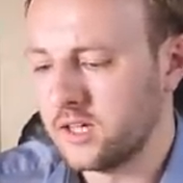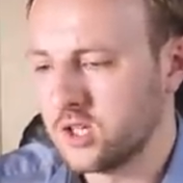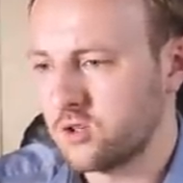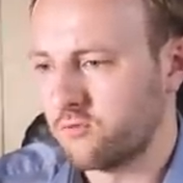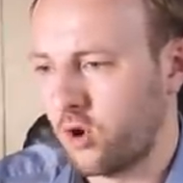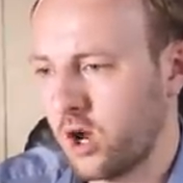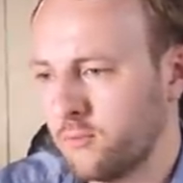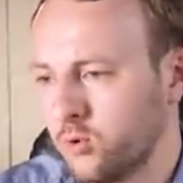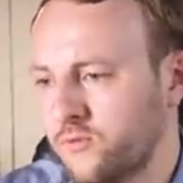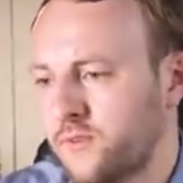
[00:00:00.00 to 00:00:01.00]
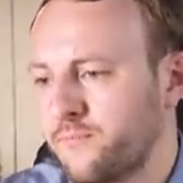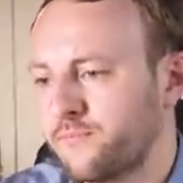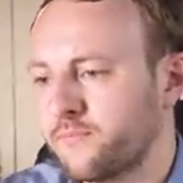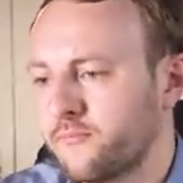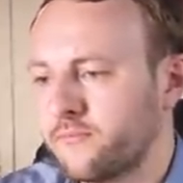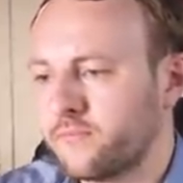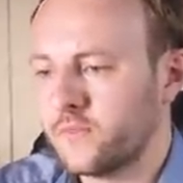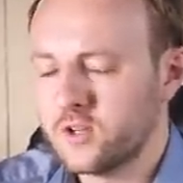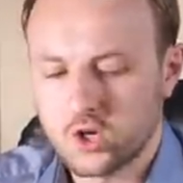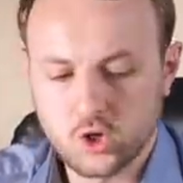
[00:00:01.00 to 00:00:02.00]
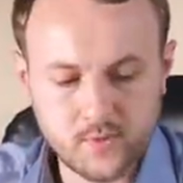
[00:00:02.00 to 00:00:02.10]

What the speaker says: is right move. So